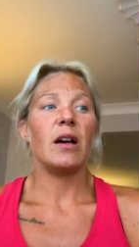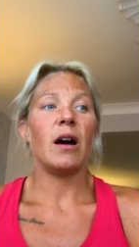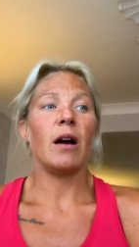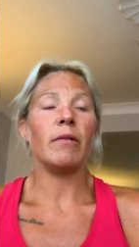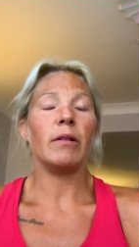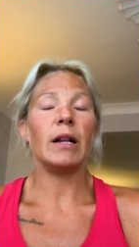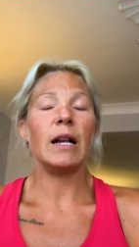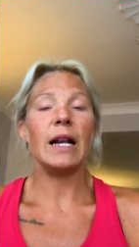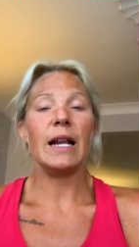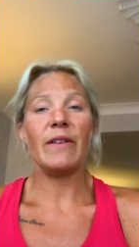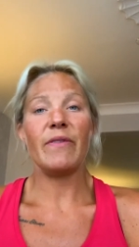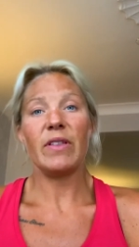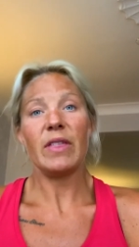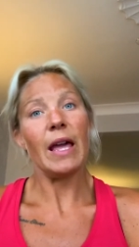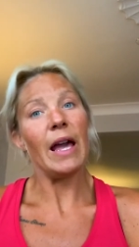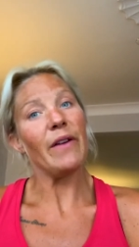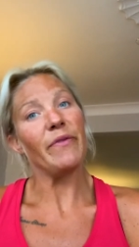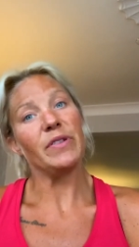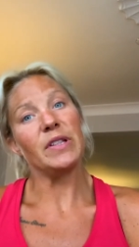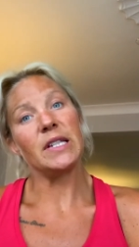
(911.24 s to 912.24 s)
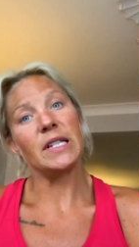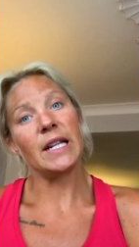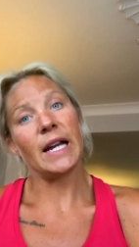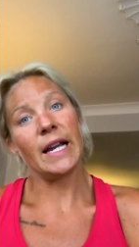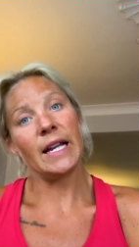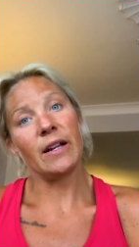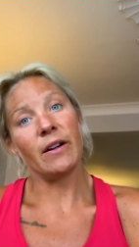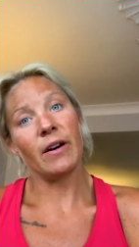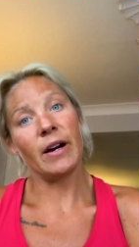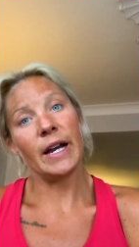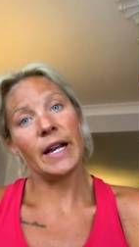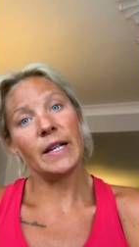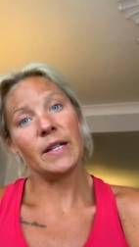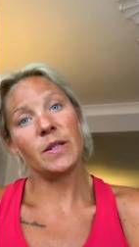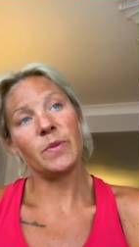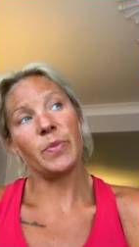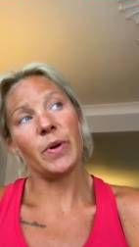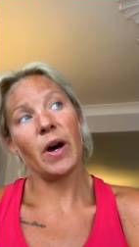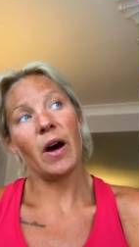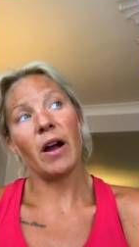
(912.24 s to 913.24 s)
going to leave it there for today,
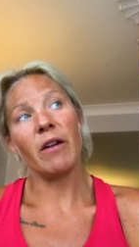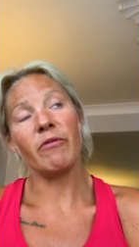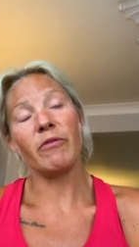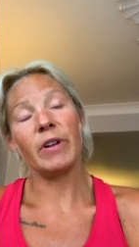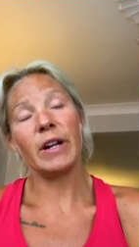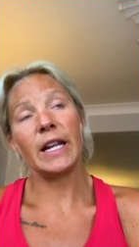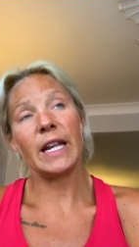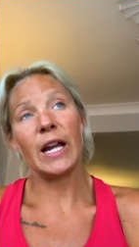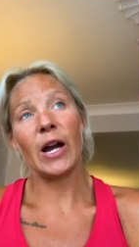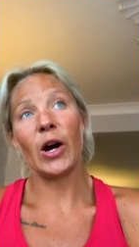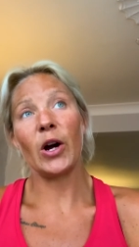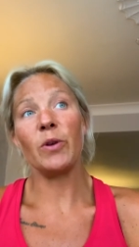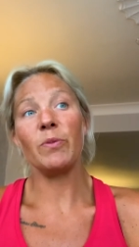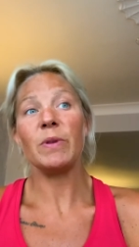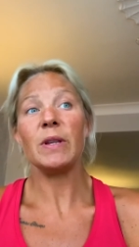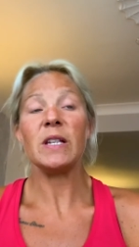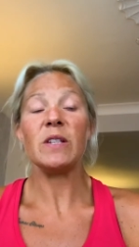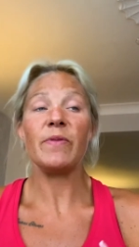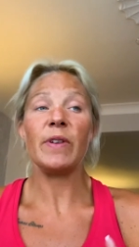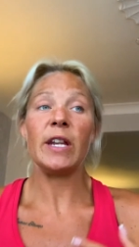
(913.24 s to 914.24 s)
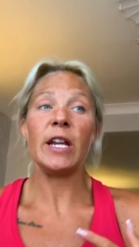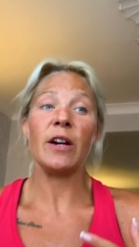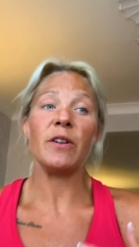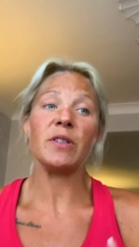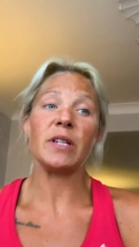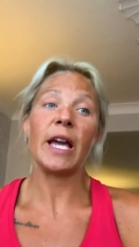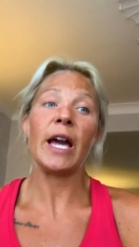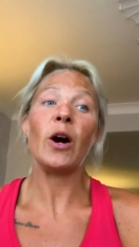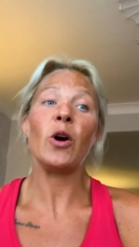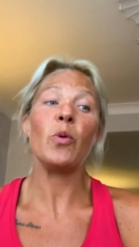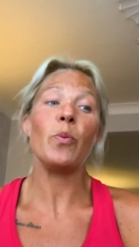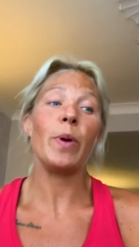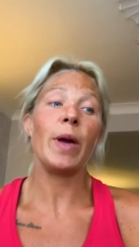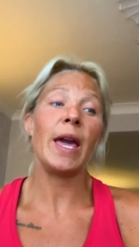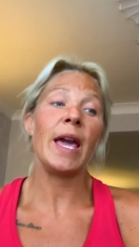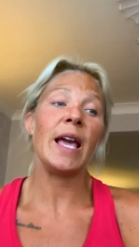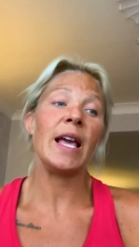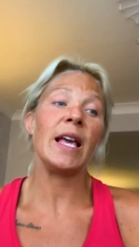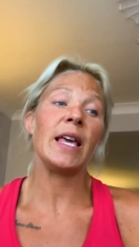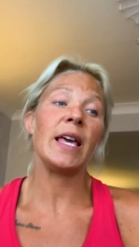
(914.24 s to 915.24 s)
guys, but I really hope these videos are
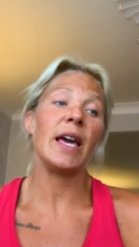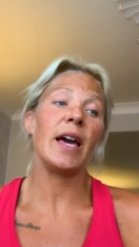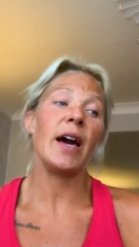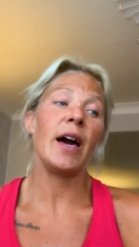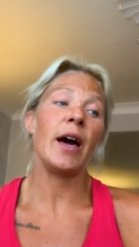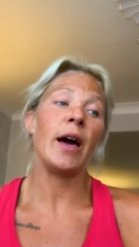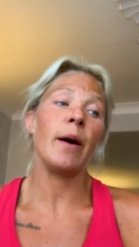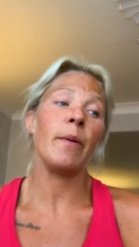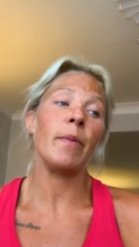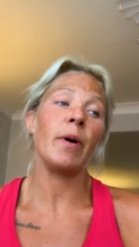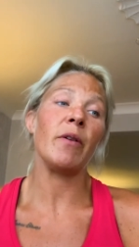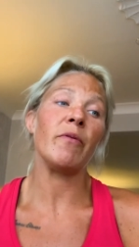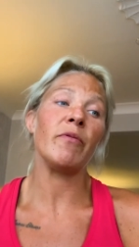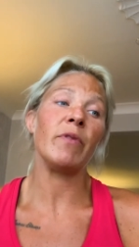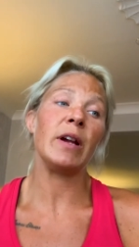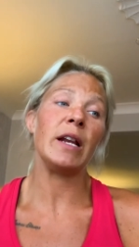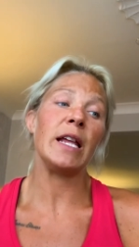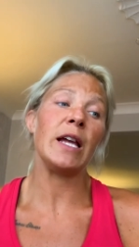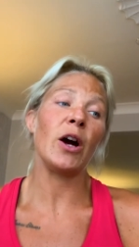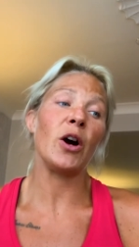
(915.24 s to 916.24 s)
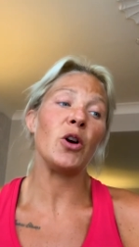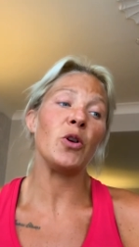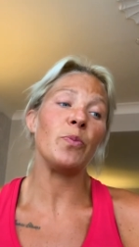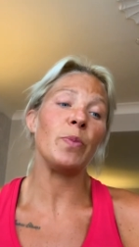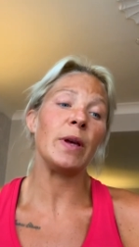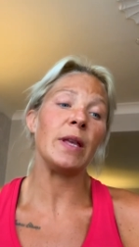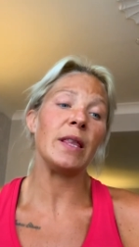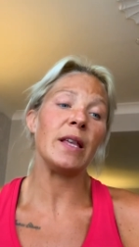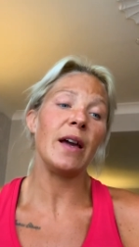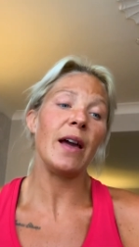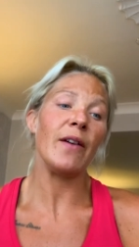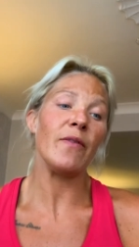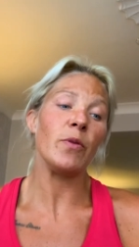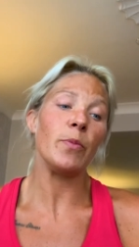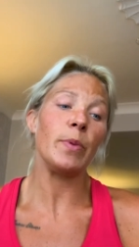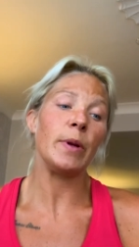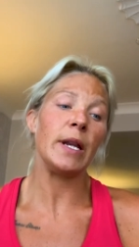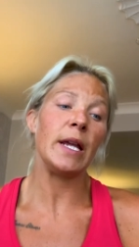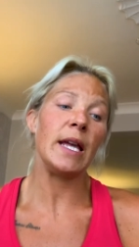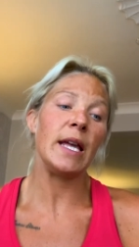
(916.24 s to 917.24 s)
helping. I'm really hoping that
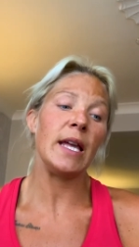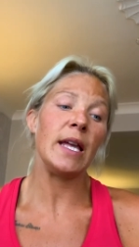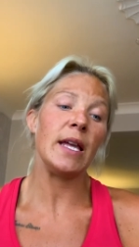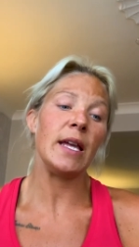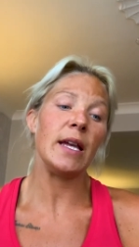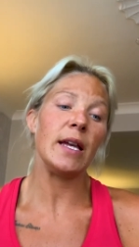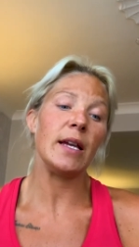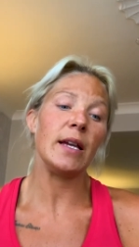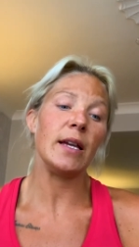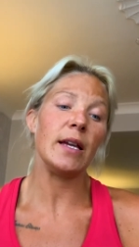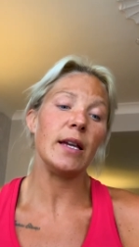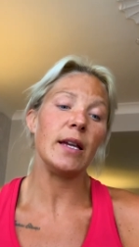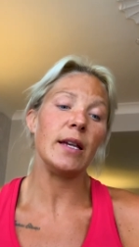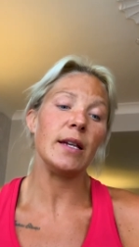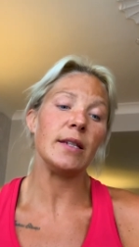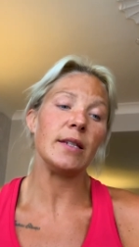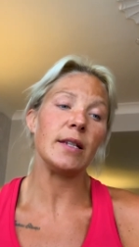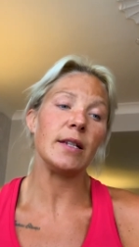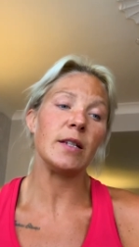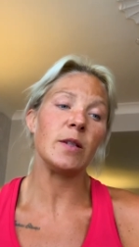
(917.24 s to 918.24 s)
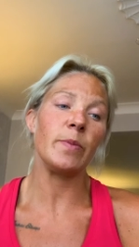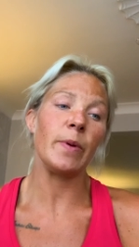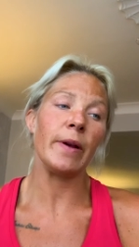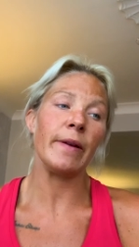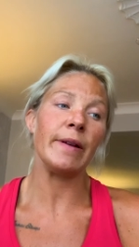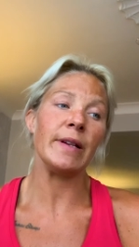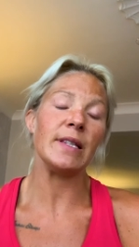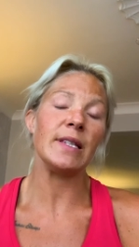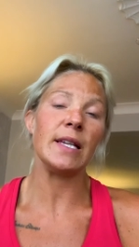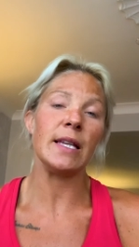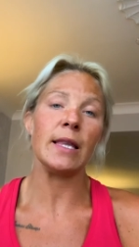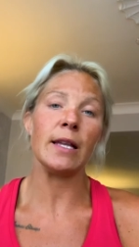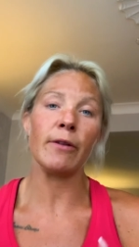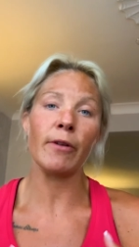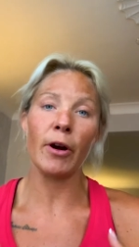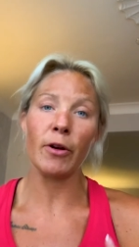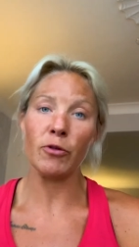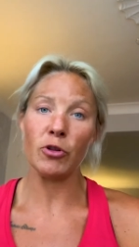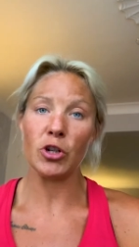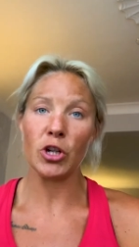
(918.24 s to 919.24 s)
everybody is experiencing their
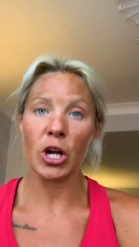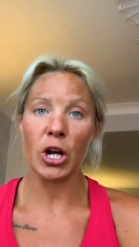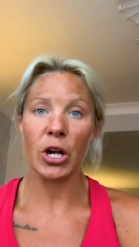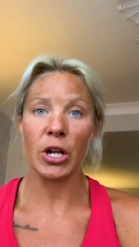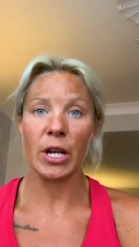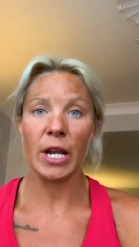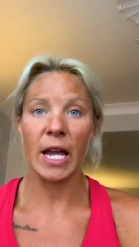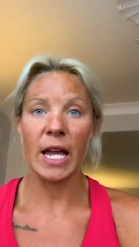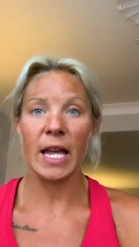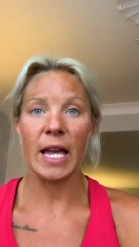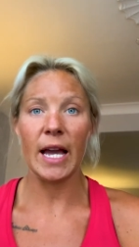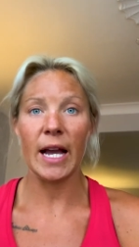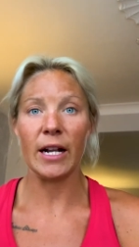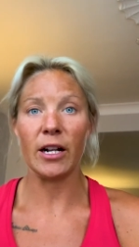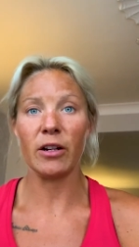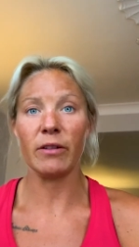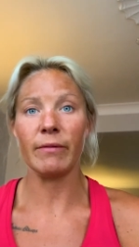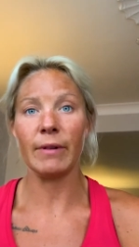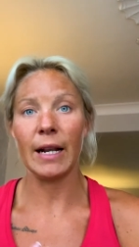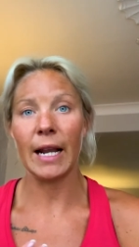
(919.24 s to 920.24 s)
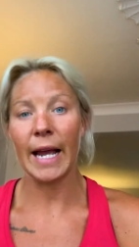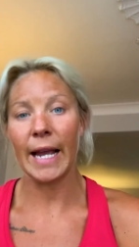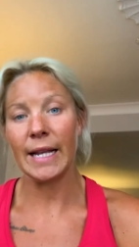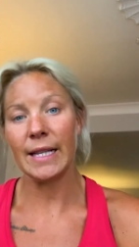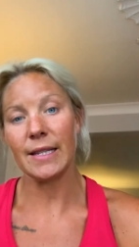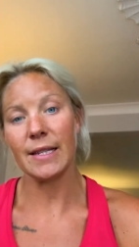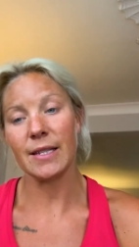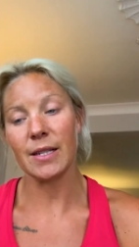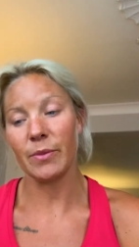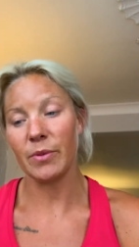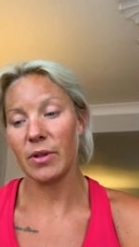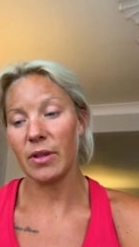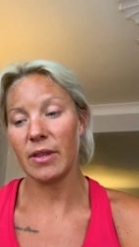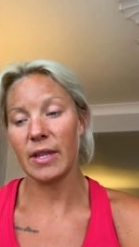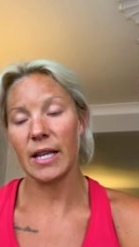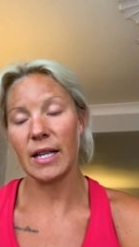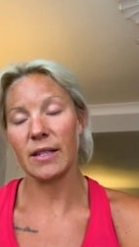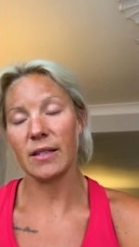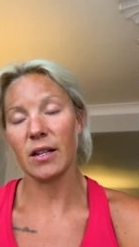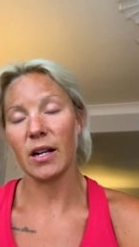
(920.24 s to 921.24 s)
own journey and can relate to some of the
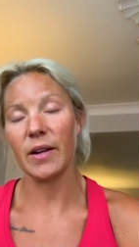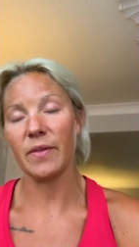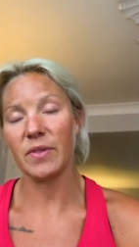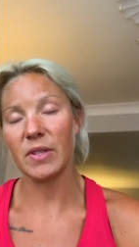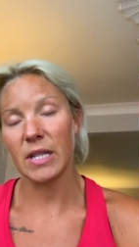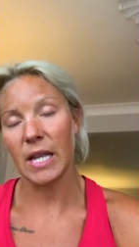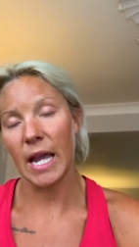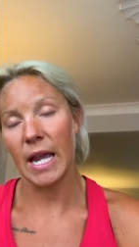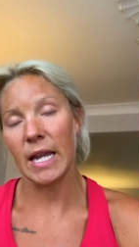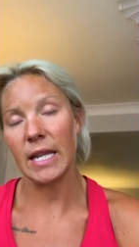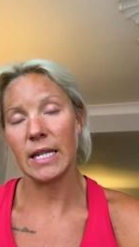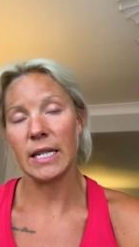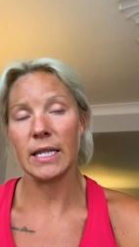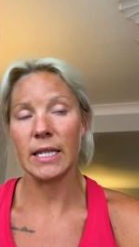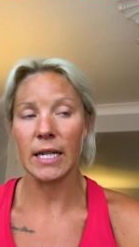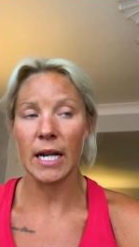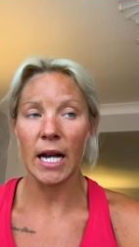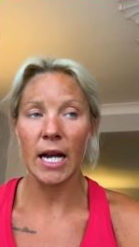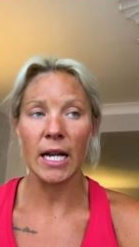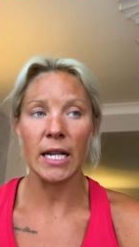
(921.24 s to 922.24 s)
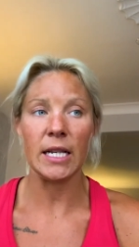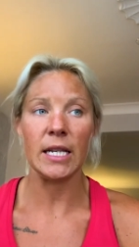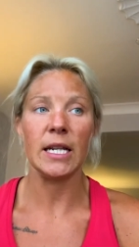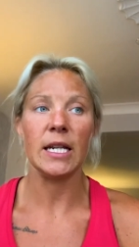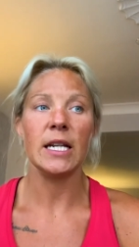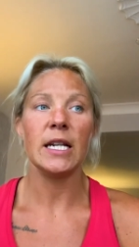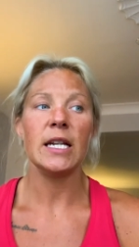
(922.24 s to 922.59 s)
things that I've said and done.